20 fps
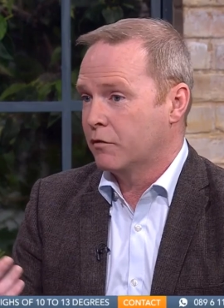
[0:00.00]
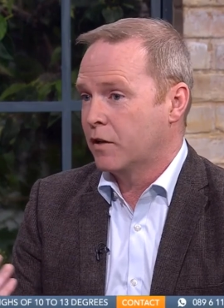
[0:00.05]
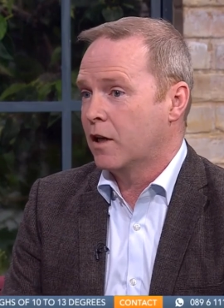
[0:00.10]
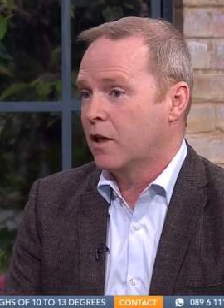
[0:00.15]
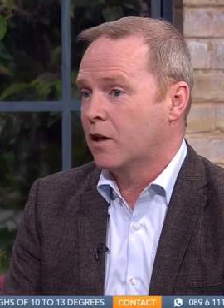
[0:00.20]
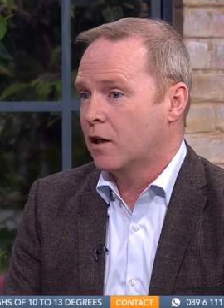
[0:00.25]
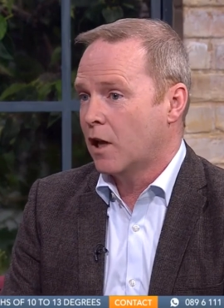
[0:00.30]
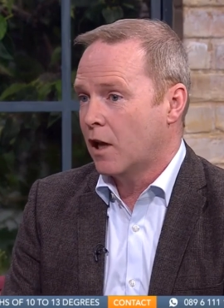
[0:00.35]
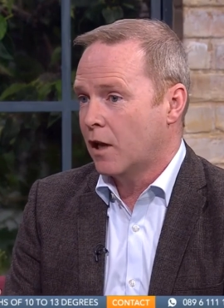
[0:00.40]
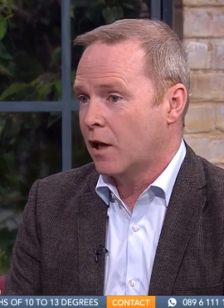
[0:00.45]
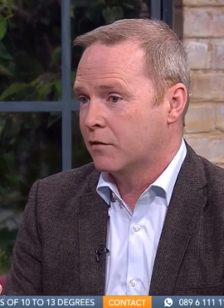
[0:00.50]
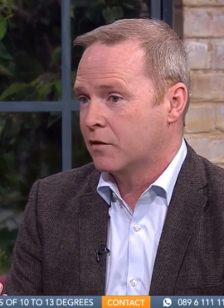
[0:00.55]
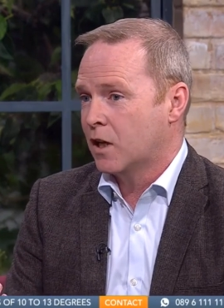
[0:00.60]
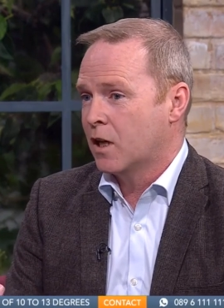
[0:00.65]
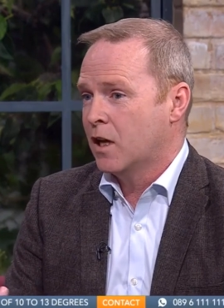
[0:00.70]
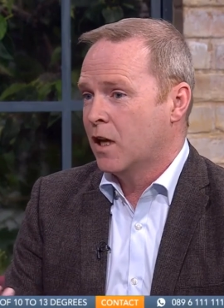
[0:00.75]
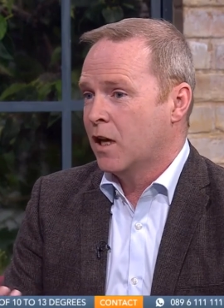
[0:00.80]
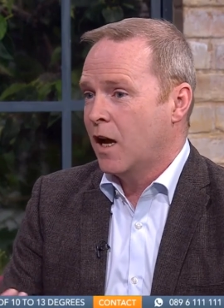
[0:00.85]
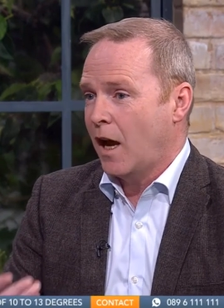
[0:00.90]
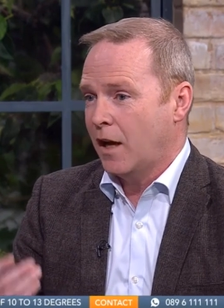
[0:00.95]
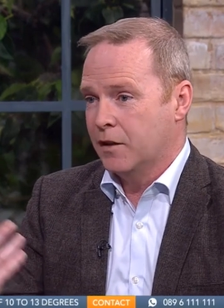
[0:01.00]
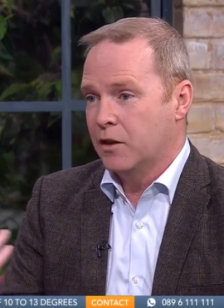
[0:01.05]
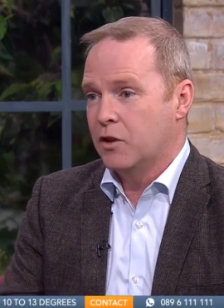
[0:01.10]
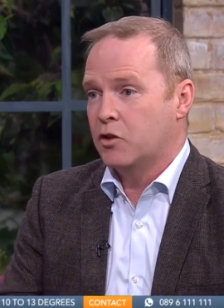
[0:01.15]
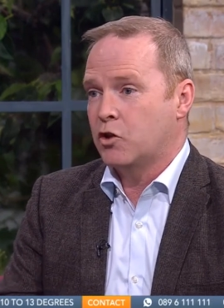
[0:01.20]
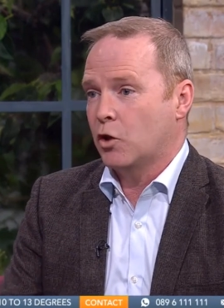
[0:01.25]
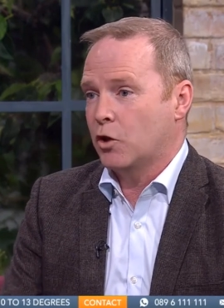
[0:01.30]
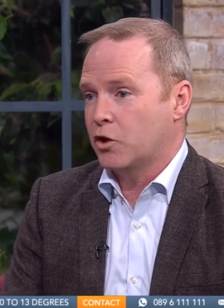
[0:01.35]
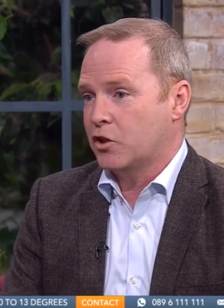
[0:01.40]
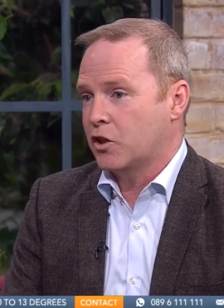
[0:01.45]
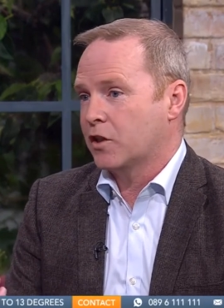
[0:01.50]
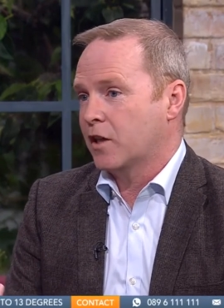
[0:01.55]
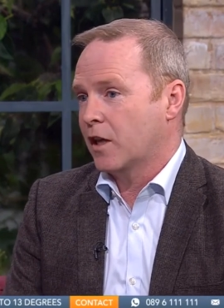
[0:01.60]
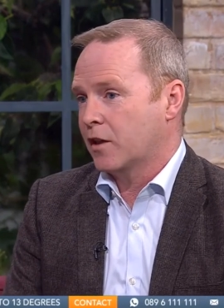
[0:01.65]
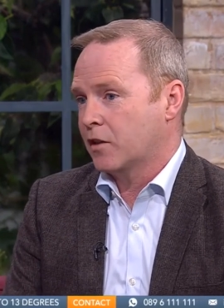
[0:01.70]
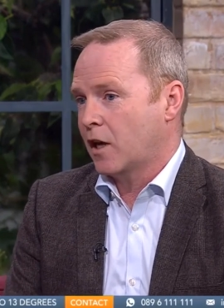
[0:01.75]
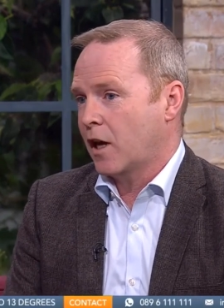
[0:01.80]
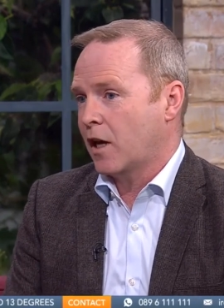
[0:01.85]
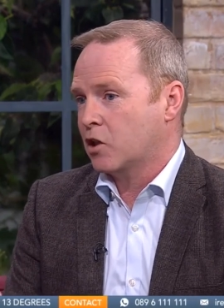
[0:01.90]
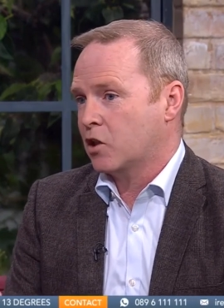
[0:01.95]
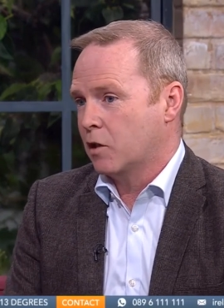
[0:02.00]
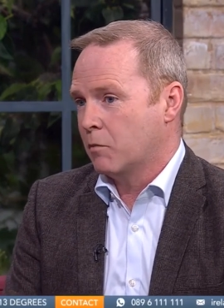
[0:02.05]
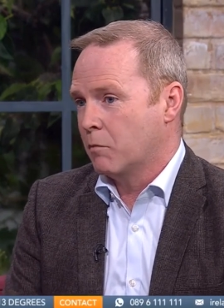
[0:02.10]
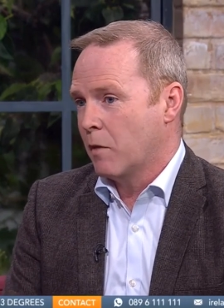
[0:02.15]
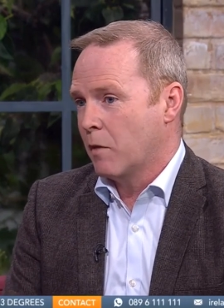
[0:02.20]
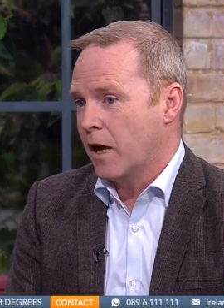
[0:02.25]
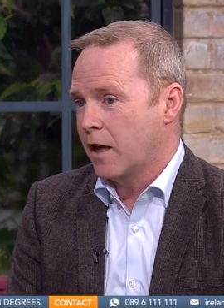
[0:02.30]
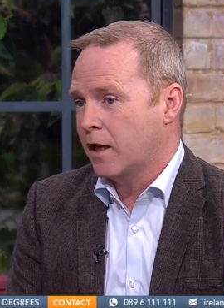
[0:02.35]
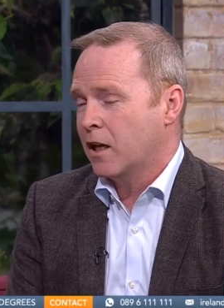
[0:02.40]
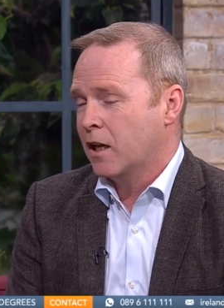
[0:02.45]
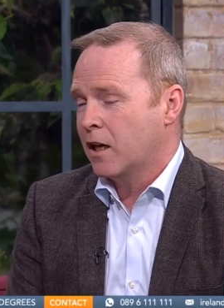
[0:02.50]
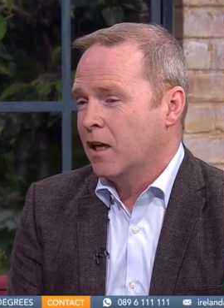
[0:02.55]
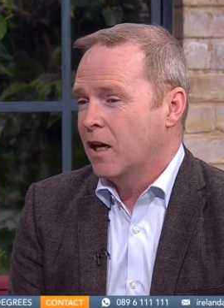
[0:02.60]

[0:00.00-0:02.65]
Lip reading: their lives and the choices that they actually make.